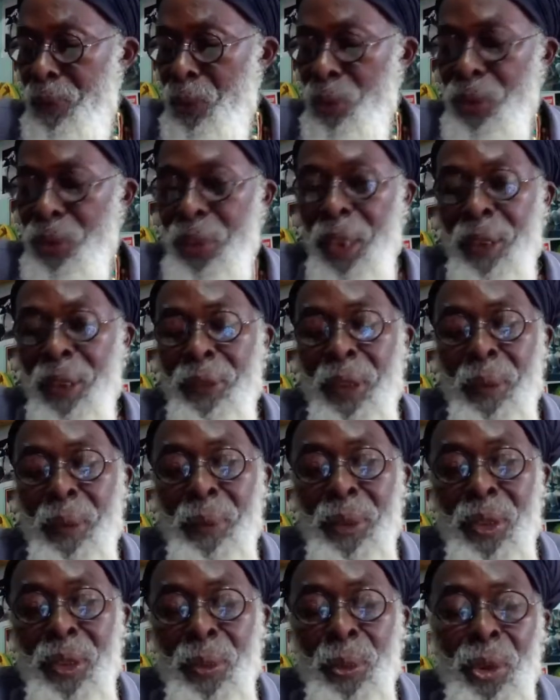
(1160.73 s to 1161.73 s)
to resolve
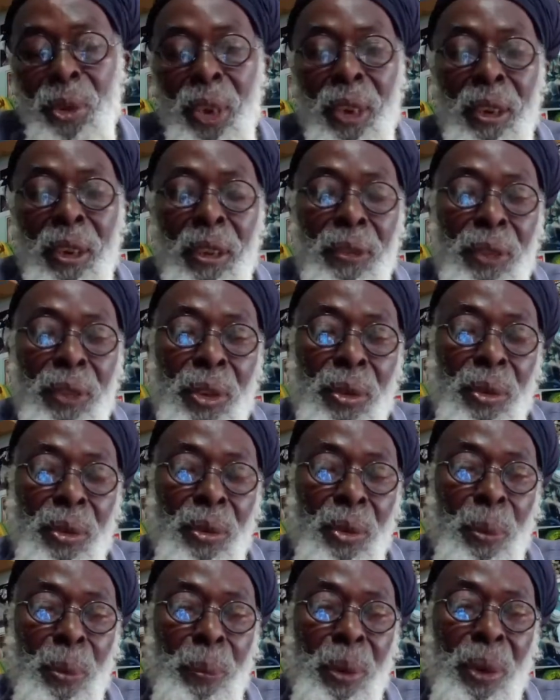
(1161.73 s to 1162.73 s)
them things more than leave it
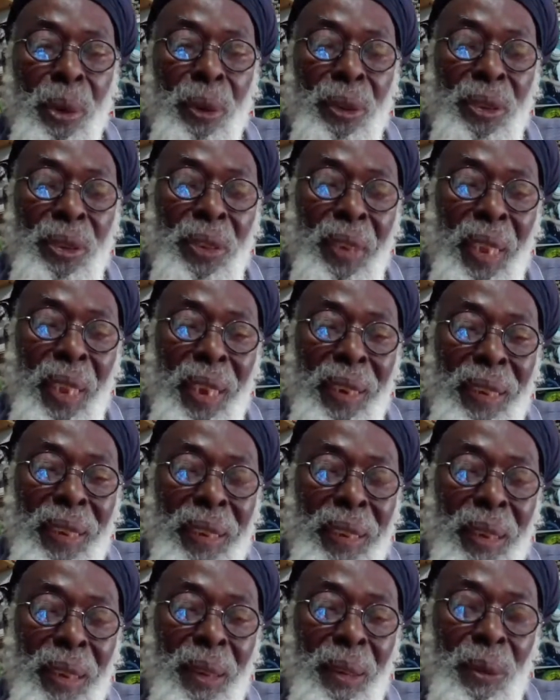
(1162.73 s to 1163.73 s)
to
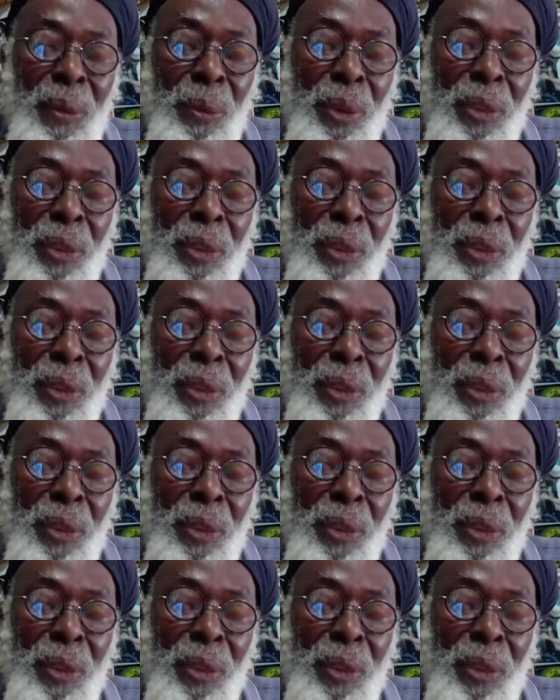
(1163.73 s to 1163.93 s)
personality,